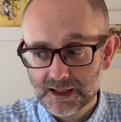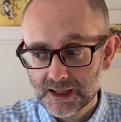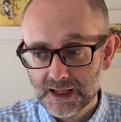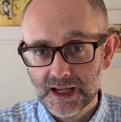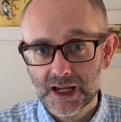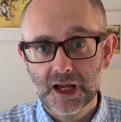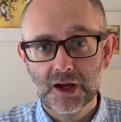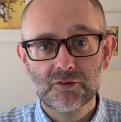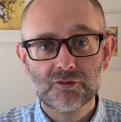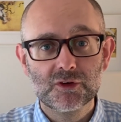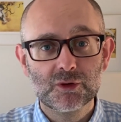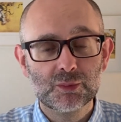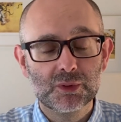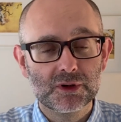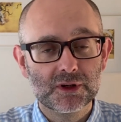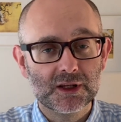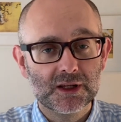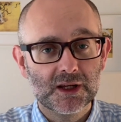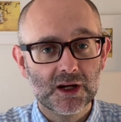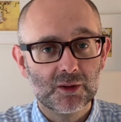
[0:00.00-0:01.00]

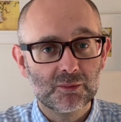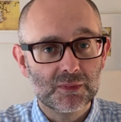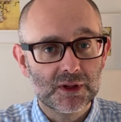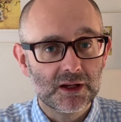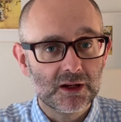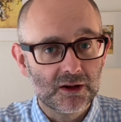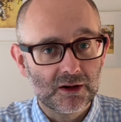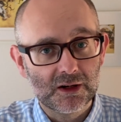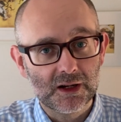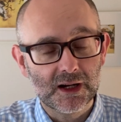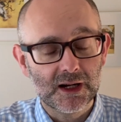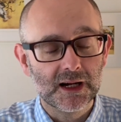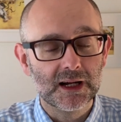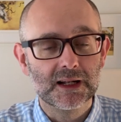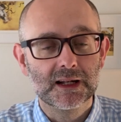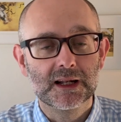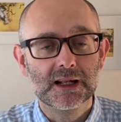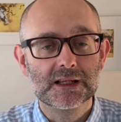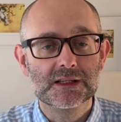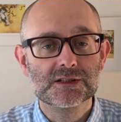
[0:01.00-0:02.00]
Everybody come here and
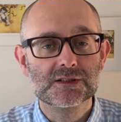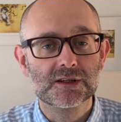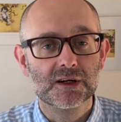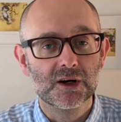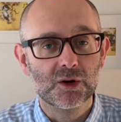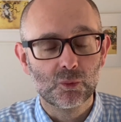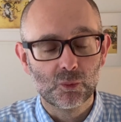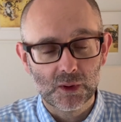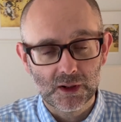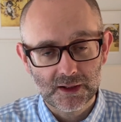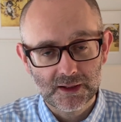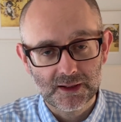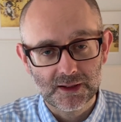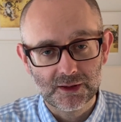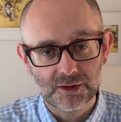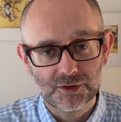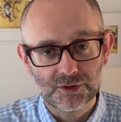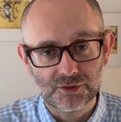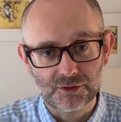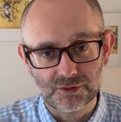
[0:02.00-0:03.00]
let's start working
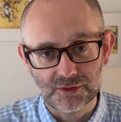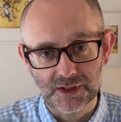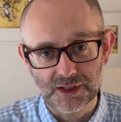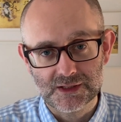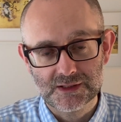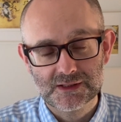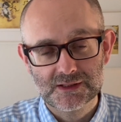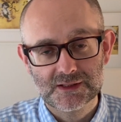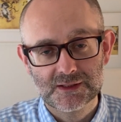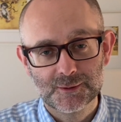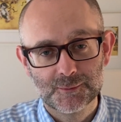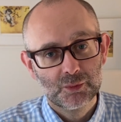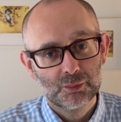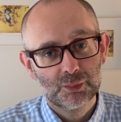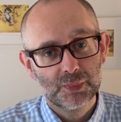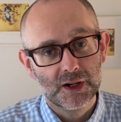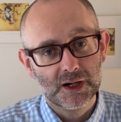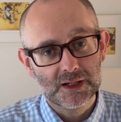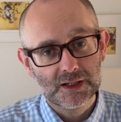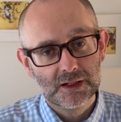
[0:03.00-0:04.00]
through this.
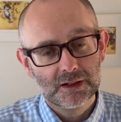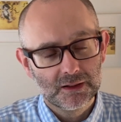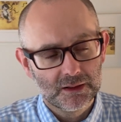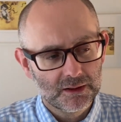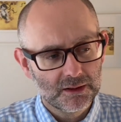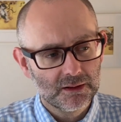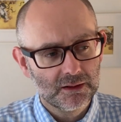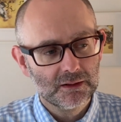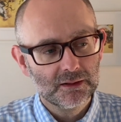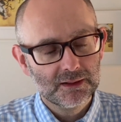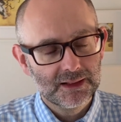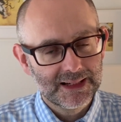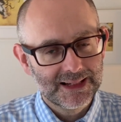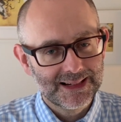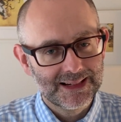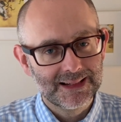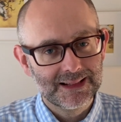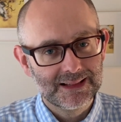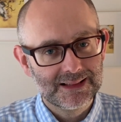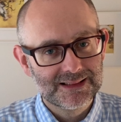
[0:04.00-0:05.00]
But all
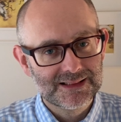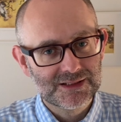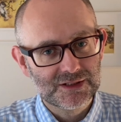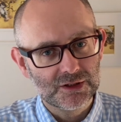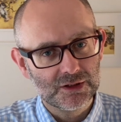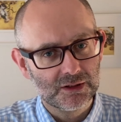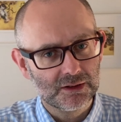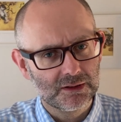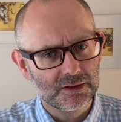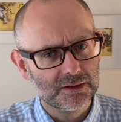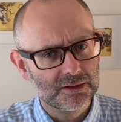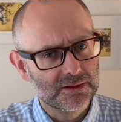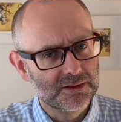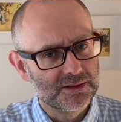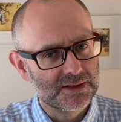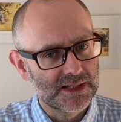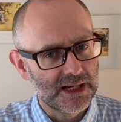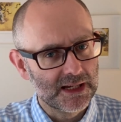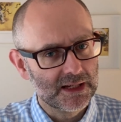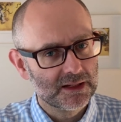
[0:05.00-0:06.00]
hands on
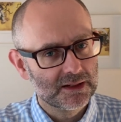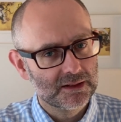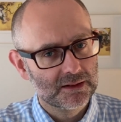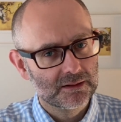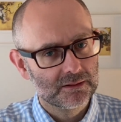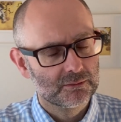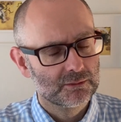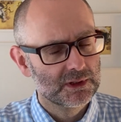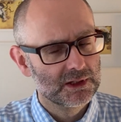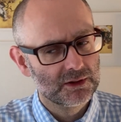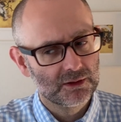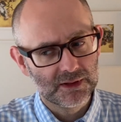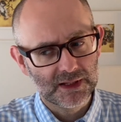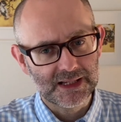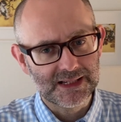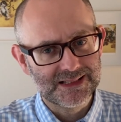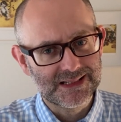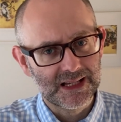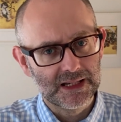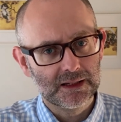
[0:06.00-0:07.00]
deck, we know
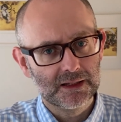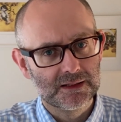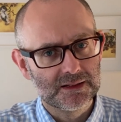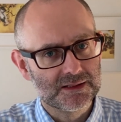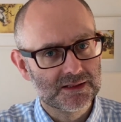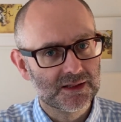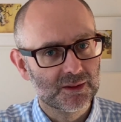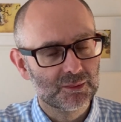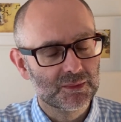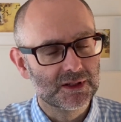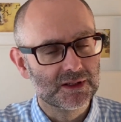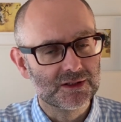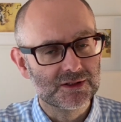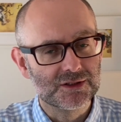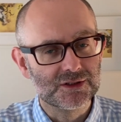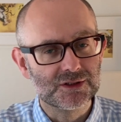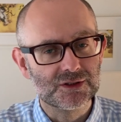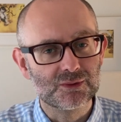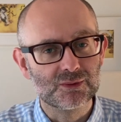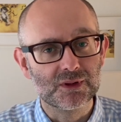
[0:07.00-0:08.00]
that deck is something to
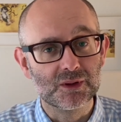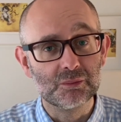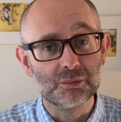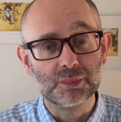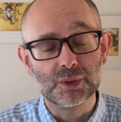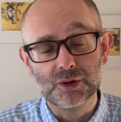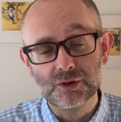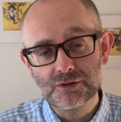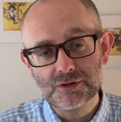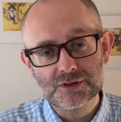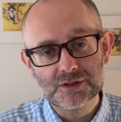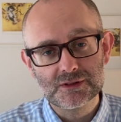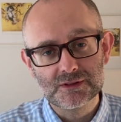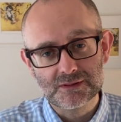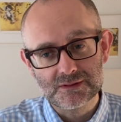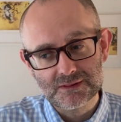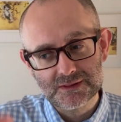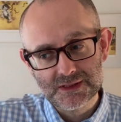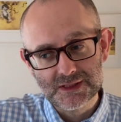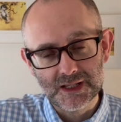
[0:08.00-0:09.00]
do with a boat.
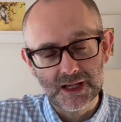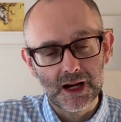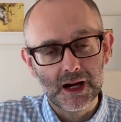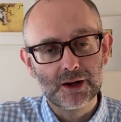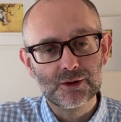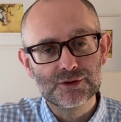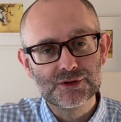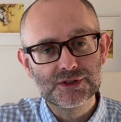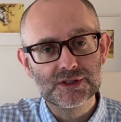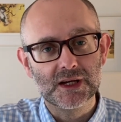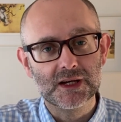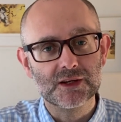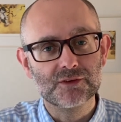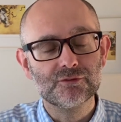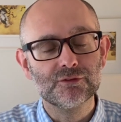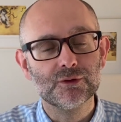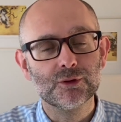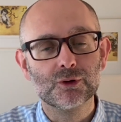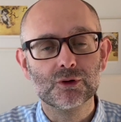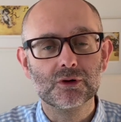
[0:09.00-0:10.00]
It's the outside
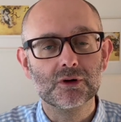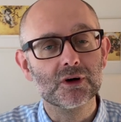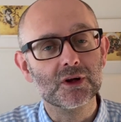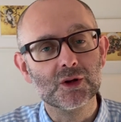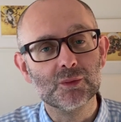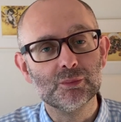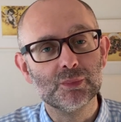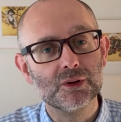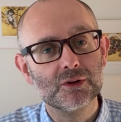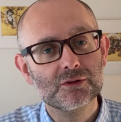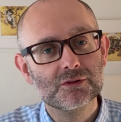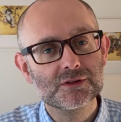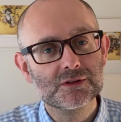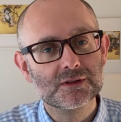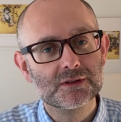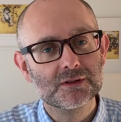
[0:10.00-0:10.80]
floor on a boat.